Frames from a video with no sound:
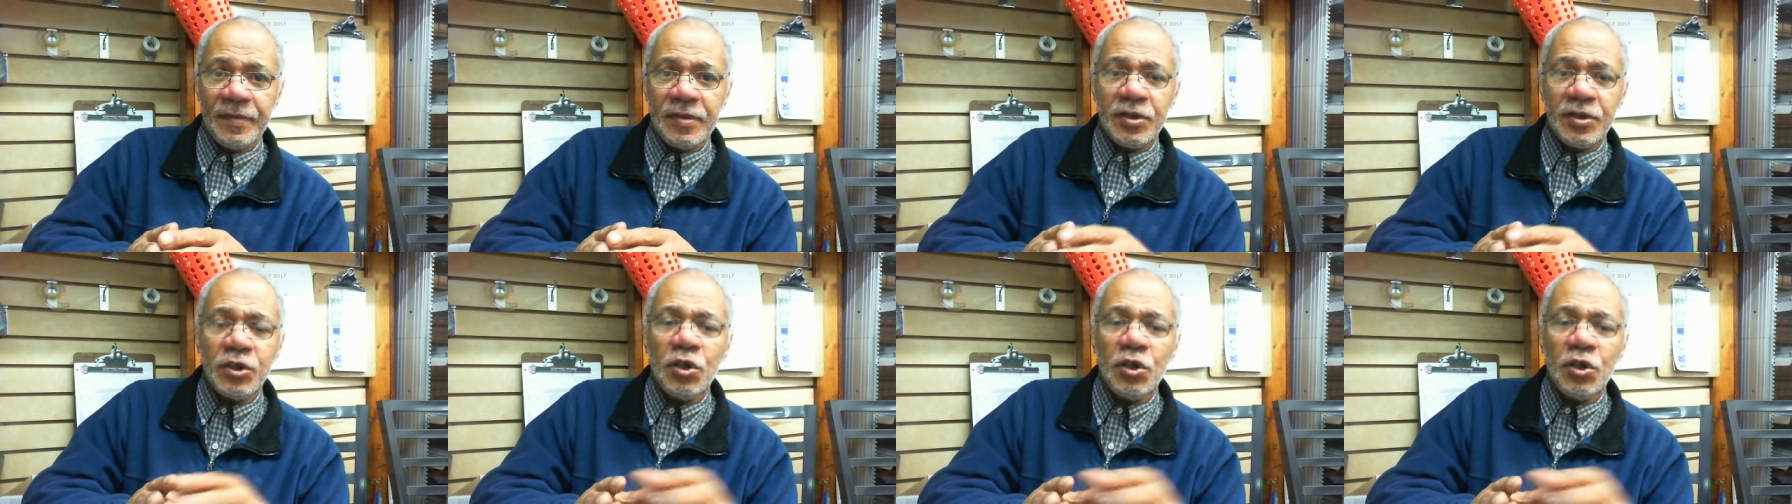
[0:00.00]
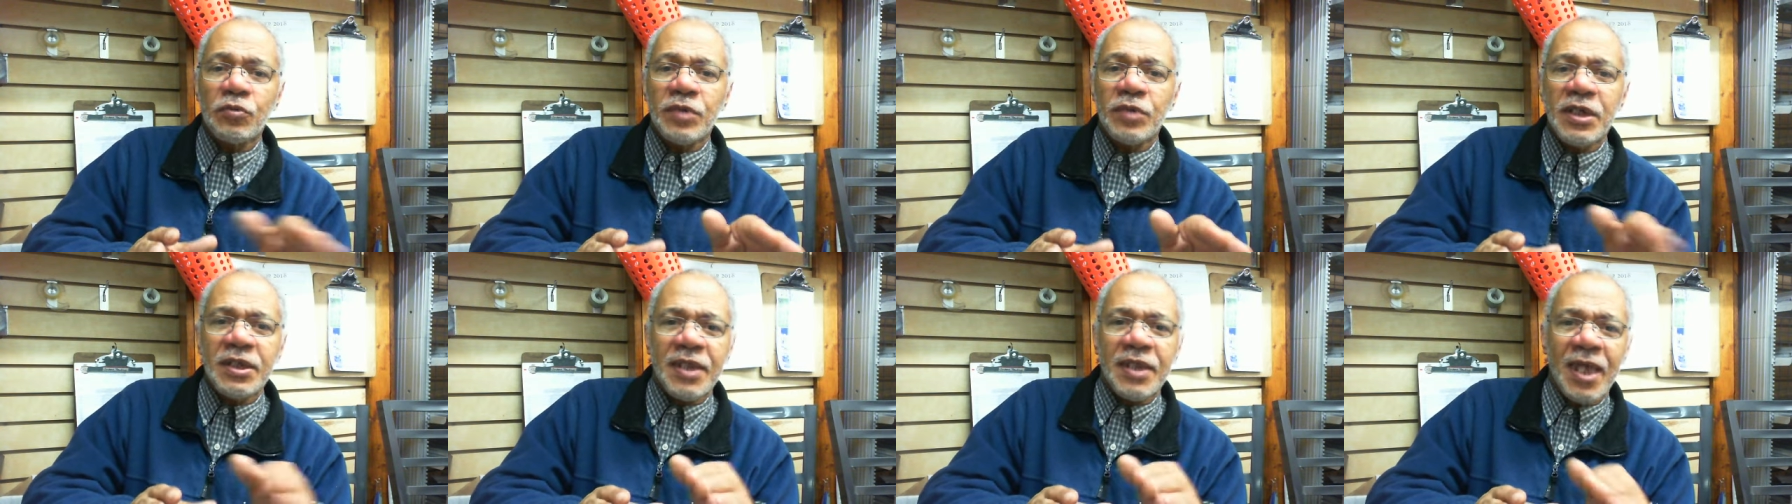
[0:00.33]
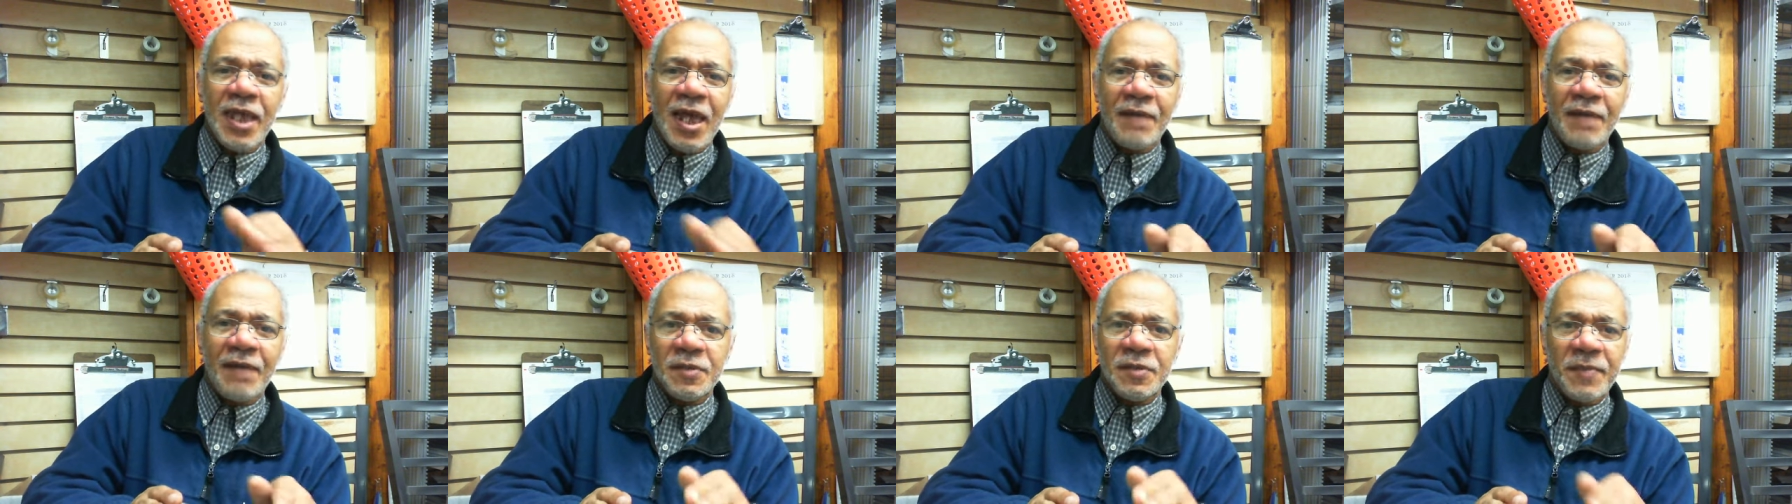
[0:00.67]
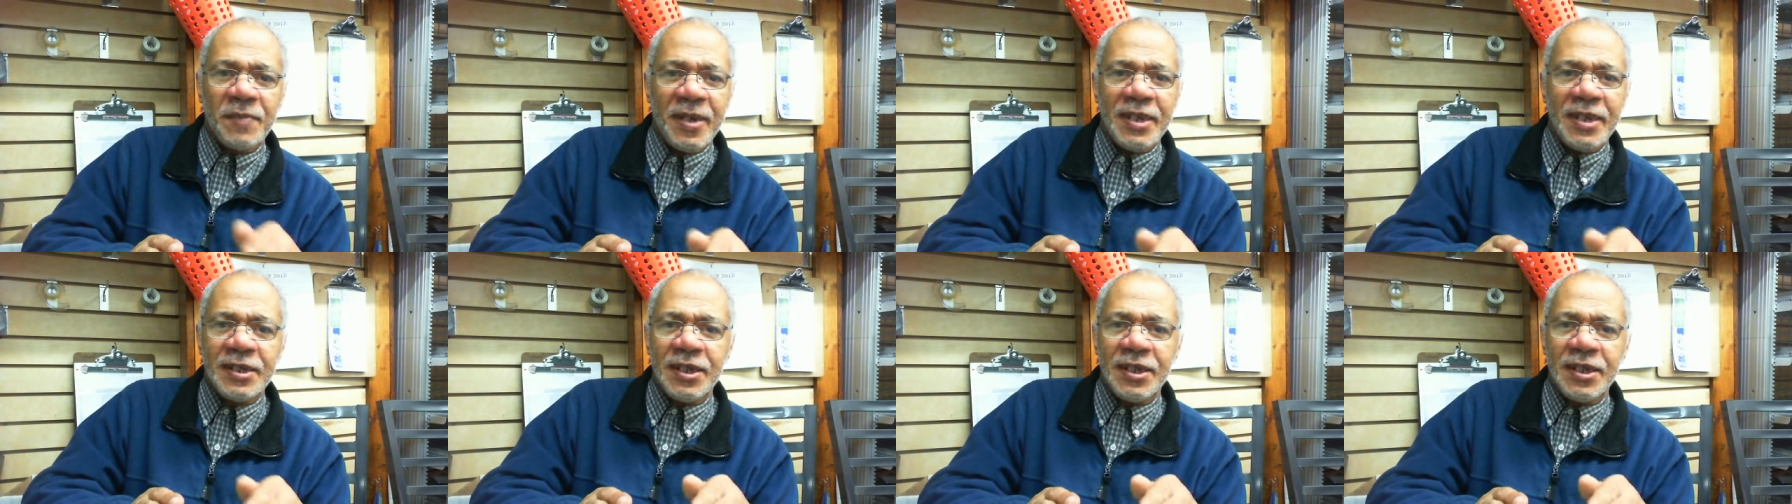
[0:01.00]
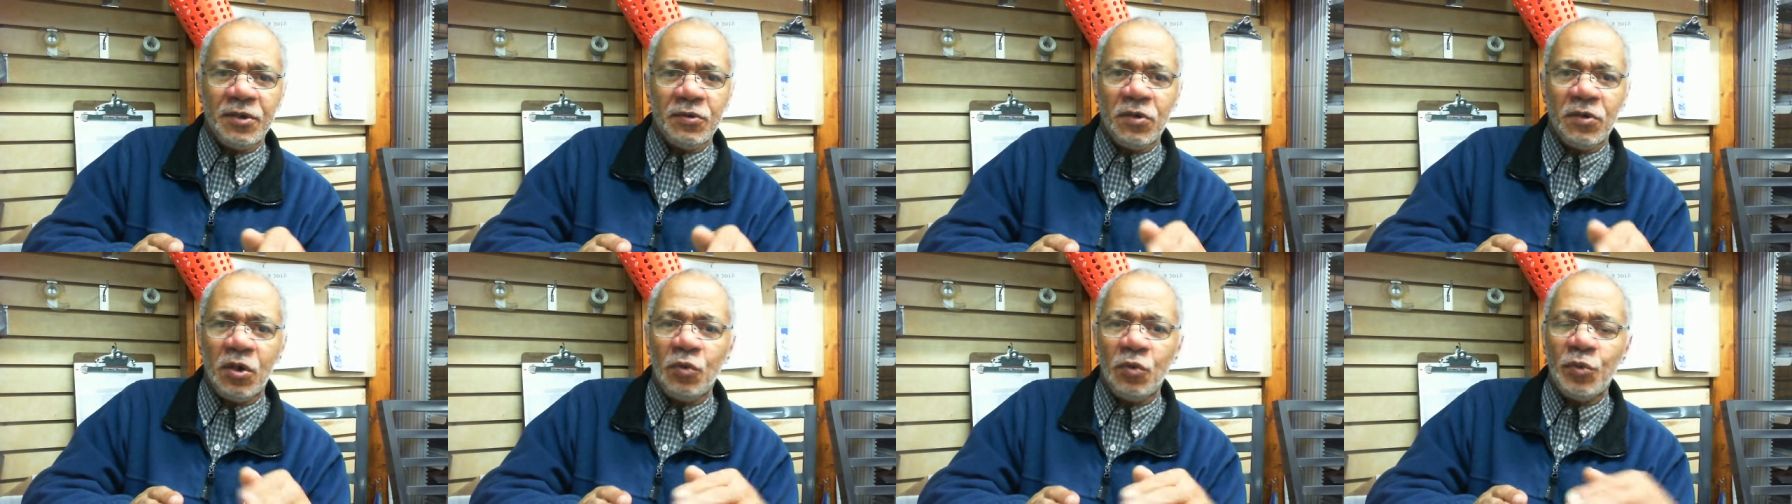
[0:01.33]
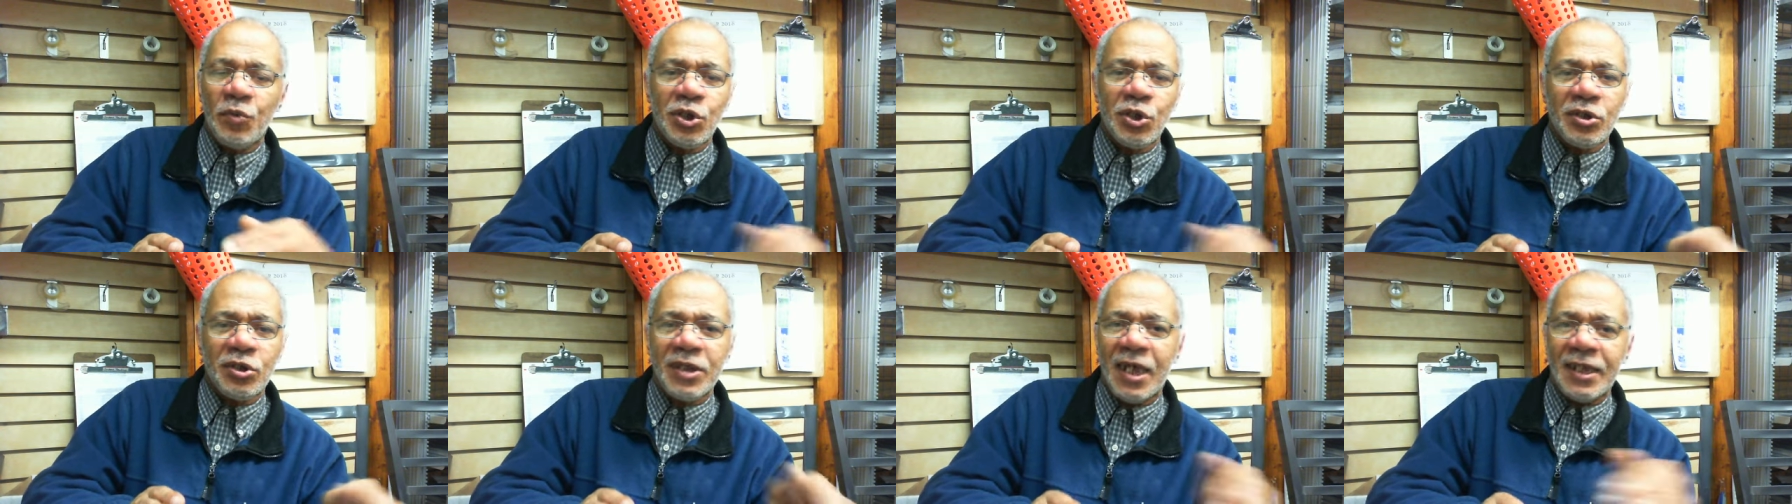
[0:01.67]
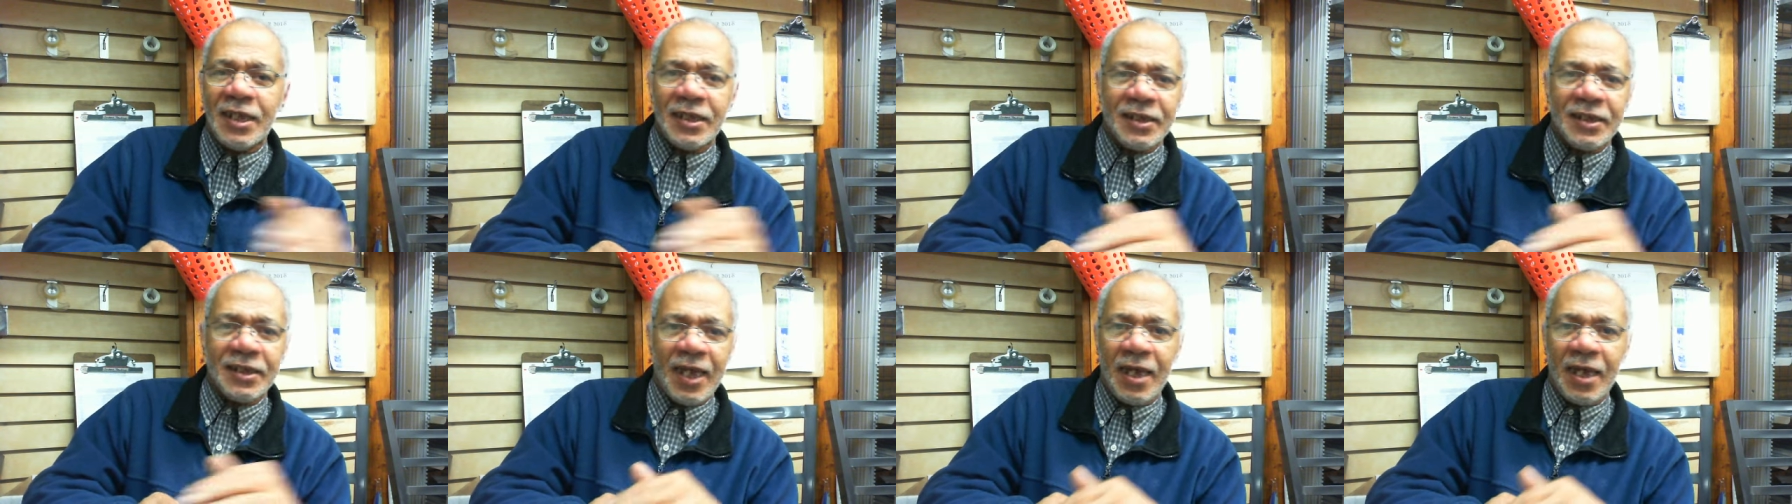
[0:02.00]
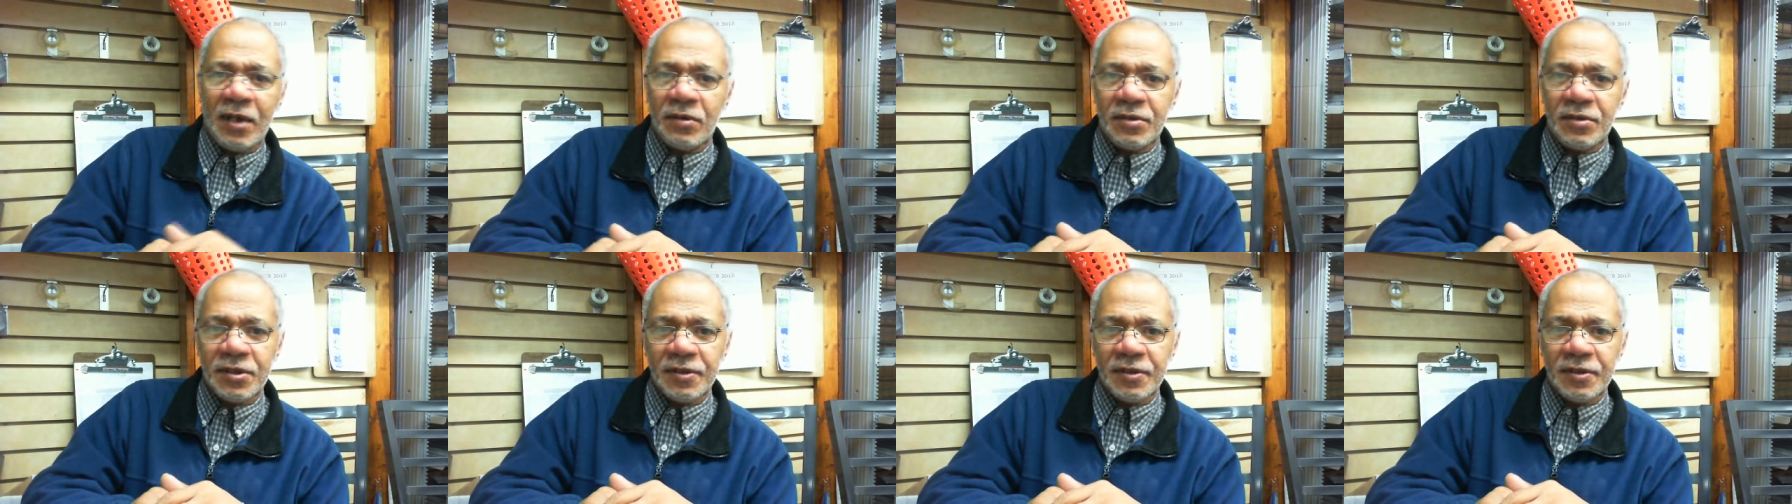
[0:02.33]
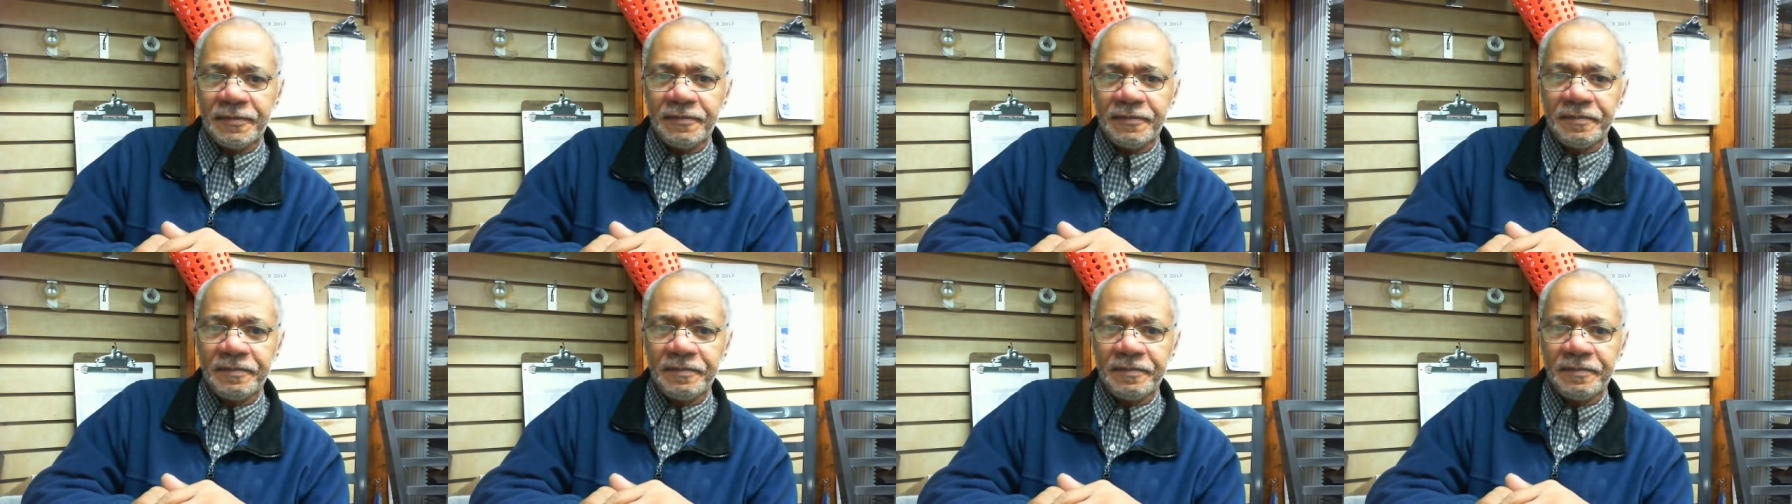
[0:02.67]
You don't need to have a space heater on when you're not at the house.